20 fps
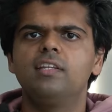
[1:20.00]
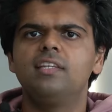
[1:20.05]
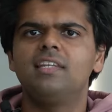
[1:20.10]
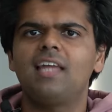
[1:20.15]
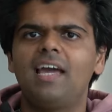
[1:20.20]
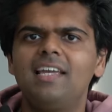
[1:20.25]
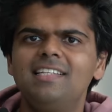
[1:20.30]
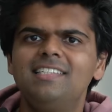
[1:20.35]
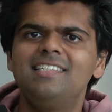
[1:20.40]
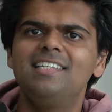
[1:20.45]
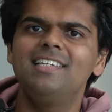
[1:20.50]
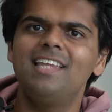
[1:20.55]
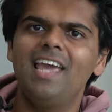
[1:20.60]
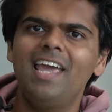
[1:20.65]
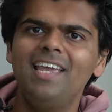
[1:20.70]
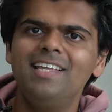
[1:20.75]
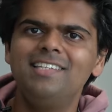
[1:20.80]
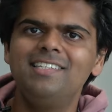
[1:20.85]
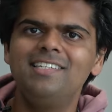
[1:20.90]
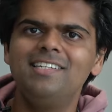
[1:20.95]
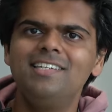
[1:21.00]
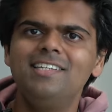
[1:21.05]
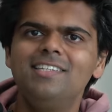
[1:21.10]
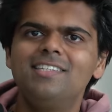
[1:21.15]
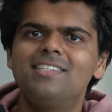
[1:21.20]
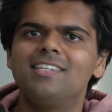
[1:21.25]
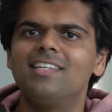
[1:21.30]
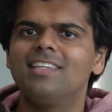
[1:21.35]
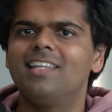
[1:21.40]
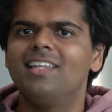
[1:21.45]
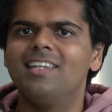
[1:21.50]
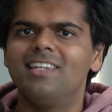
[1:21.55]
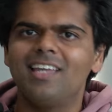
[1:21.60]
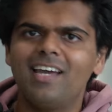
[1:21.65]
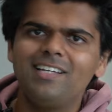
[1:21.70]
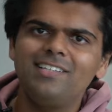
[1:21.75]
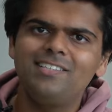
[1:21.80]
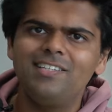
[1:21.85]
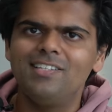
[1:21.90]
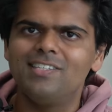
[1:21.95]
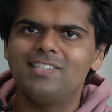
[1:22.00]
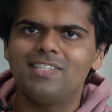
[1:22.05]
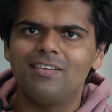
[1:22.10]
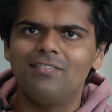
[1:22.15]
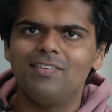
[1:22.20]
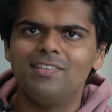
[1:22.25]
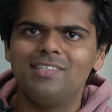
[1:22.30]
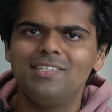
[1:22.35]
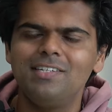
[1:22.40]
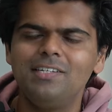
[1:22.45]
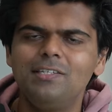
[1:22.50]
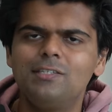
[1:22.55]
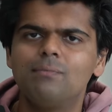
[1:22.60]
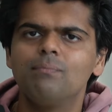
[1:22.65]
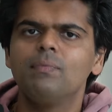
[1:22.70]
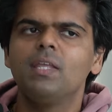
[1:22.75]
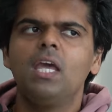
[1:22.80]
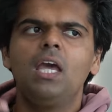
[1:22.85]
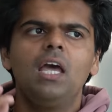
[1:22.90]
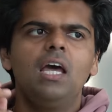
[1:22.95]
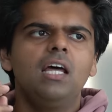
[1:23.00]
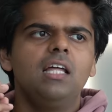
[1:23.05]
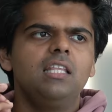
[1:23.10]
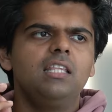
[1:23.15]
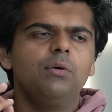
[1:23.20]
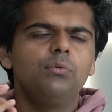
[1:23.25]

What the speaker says: 1980s and the 1970s,